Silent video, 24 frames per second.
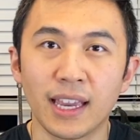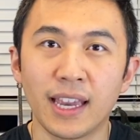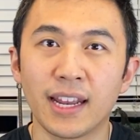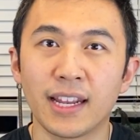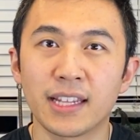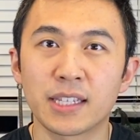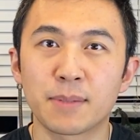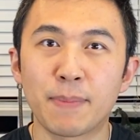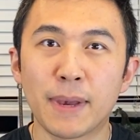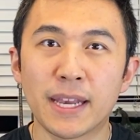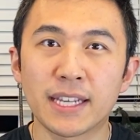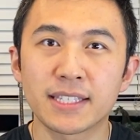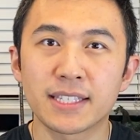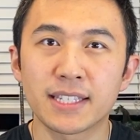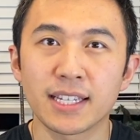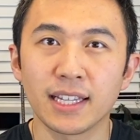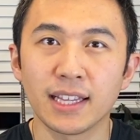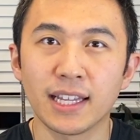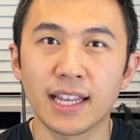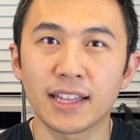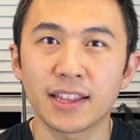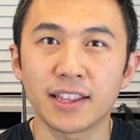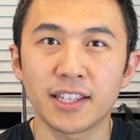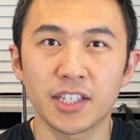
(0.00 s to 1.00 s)
And it's best to
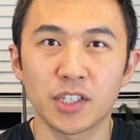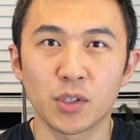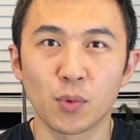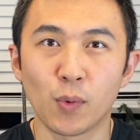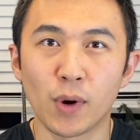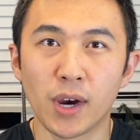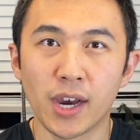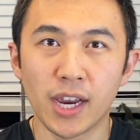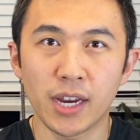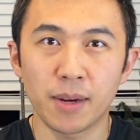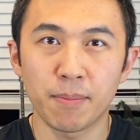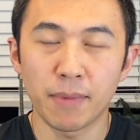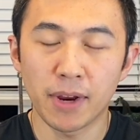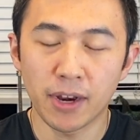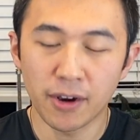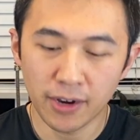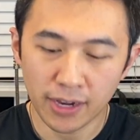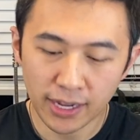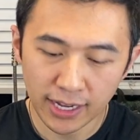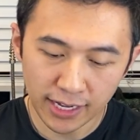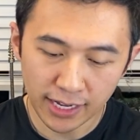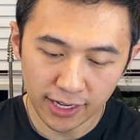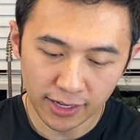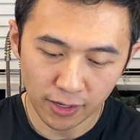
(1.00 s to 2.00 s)
let this wine
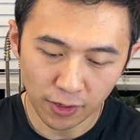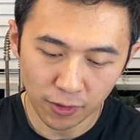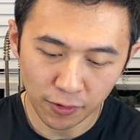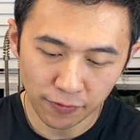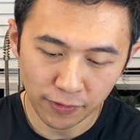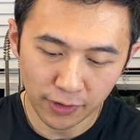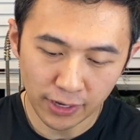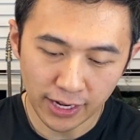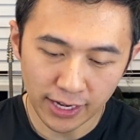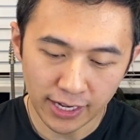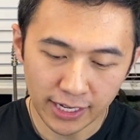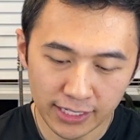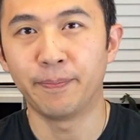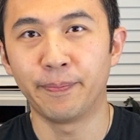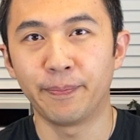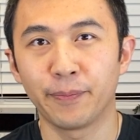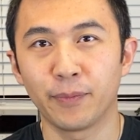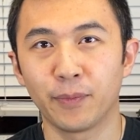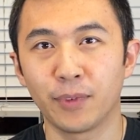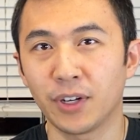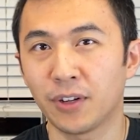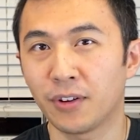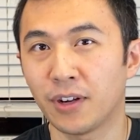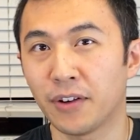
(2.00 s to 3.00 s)
marinate overnight.
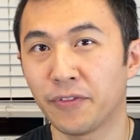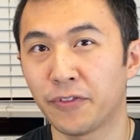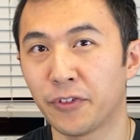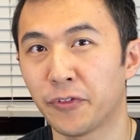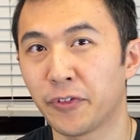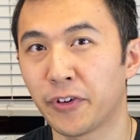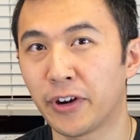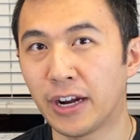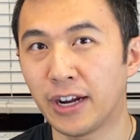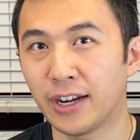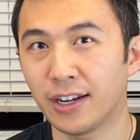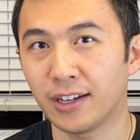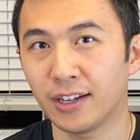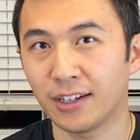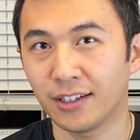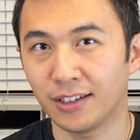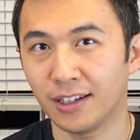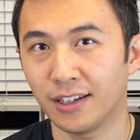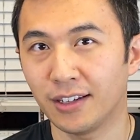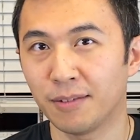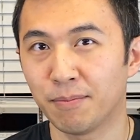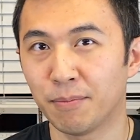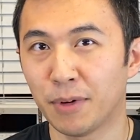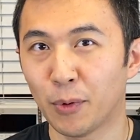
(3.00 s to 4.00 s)
We don't have overnight,
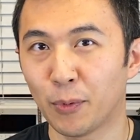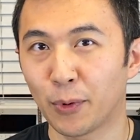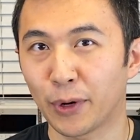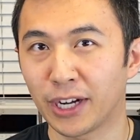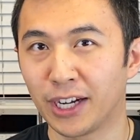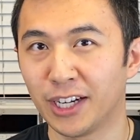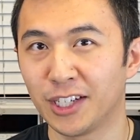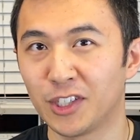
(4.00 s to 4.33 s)
but we're gonna